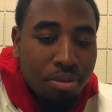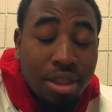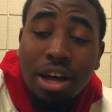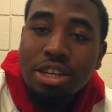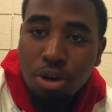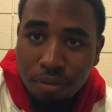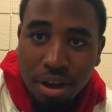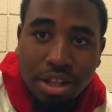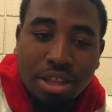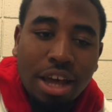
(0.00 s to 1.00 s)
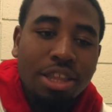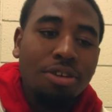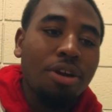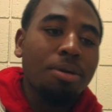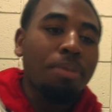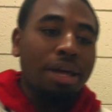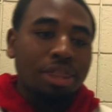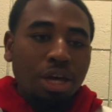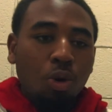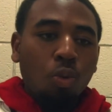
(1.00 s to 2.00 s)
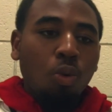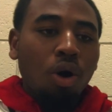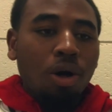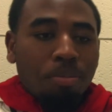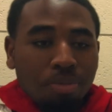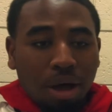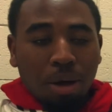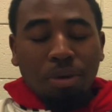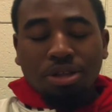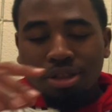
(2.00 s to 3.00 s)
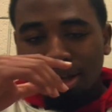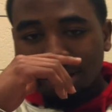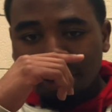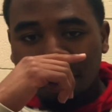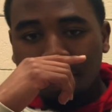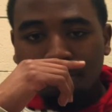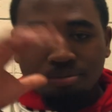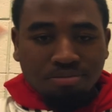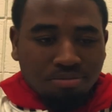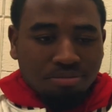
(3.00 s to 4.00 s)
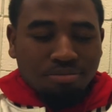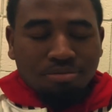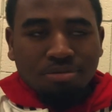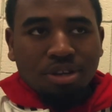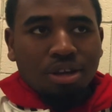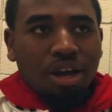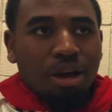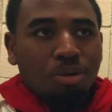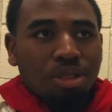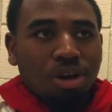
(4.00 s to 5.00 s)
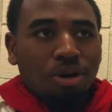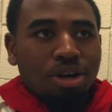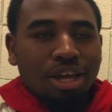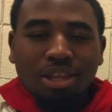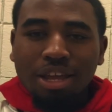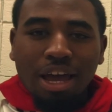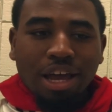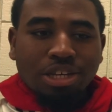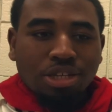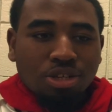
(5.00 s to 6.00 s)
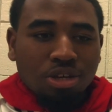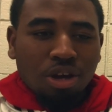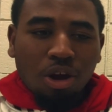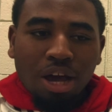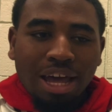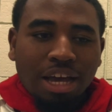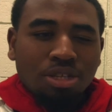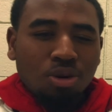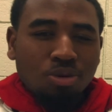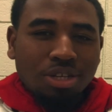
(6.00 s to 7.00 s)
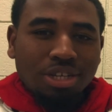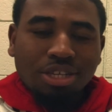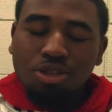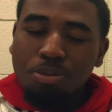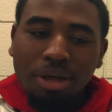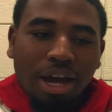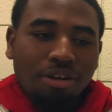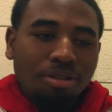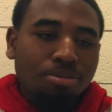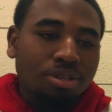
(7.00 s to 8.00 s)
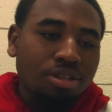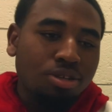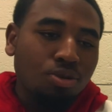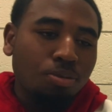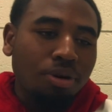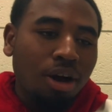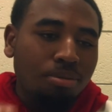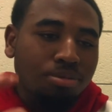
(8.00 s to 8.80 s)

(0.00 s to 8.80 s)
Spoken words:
now that's all fine and dandy, right? But I think what I went to this what do they call it again? SOGC. Too many acronyms in the school, but